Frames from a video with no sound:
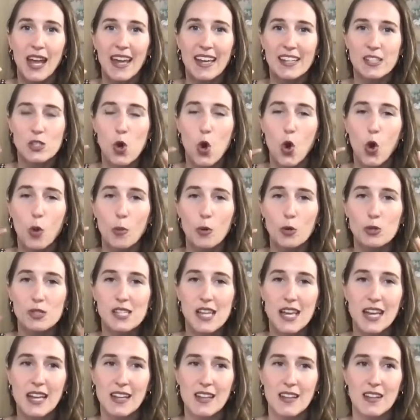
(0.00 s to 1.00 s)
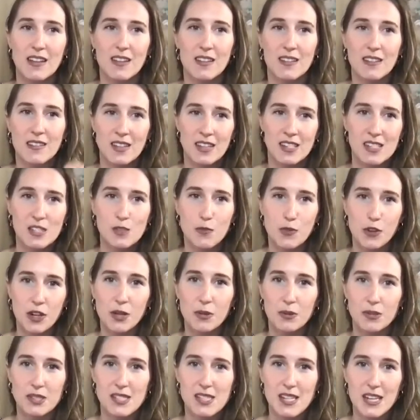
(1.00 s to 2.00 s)
it's almost like this
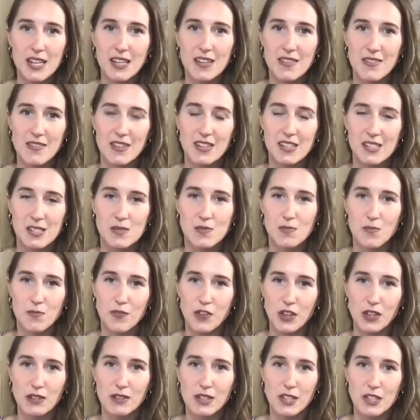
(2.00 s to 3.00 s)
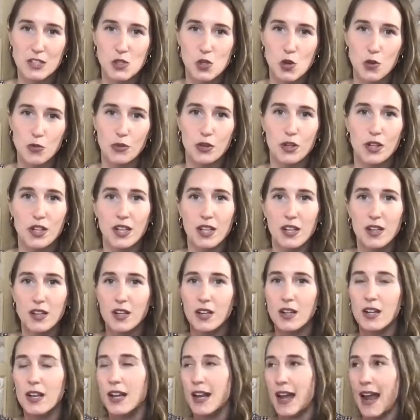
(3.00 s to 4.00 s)
frequency and this feeling is over
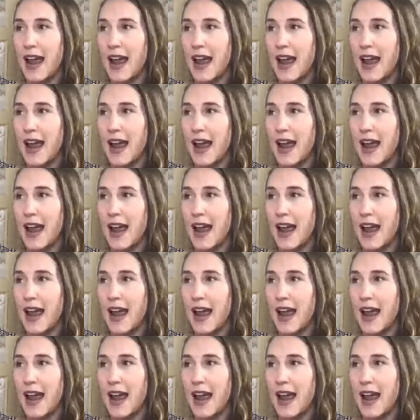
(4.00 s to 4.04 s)
here,